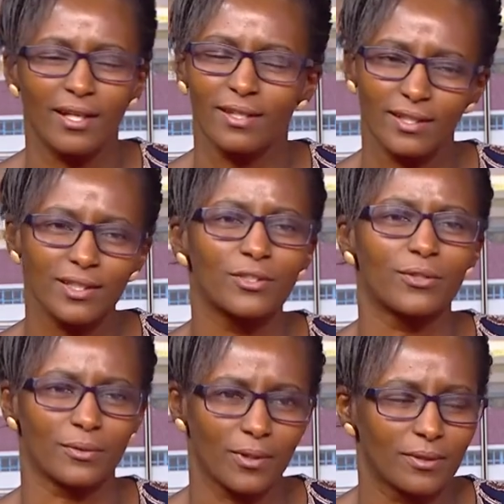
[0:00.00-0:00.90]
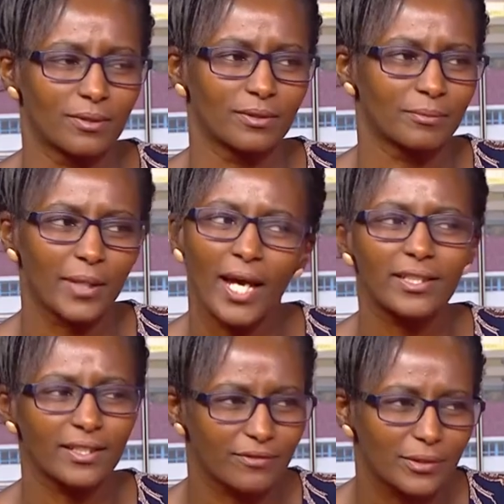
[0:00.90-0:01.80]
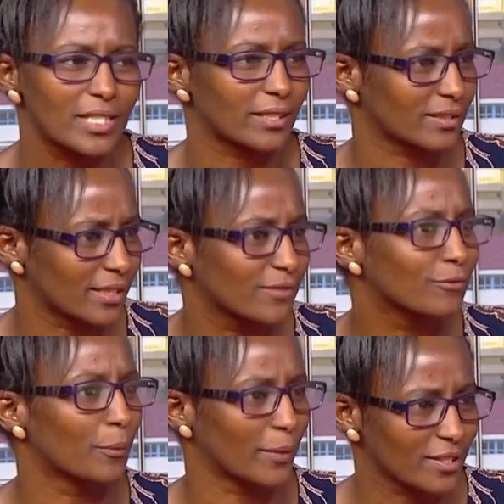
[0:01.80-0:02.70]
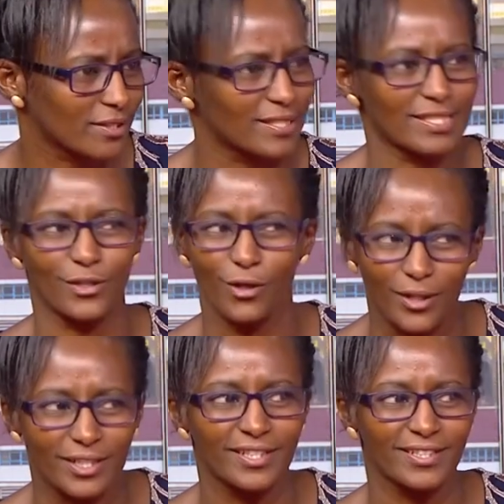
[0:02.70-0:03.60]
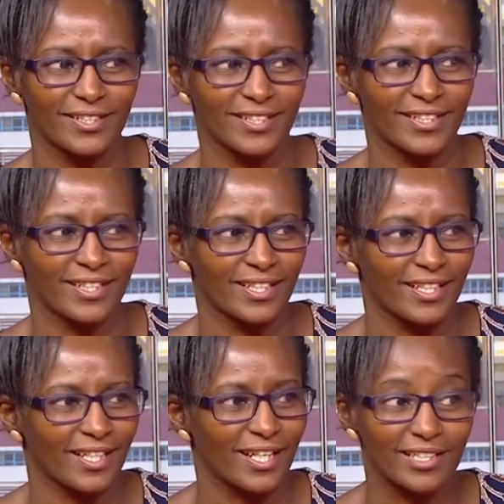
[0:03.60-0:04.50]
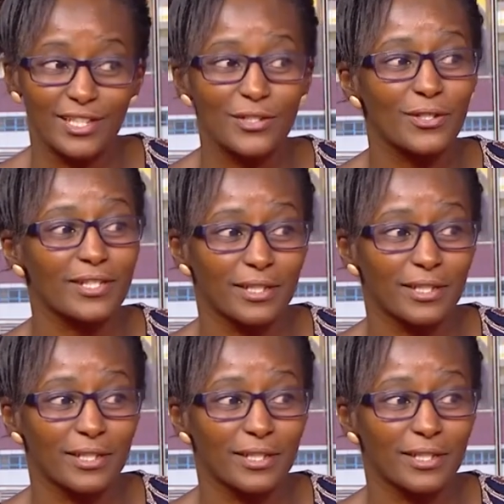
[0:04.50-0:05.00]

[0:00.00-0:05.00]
"I think you're wrong. Behind every successful person is God." And I told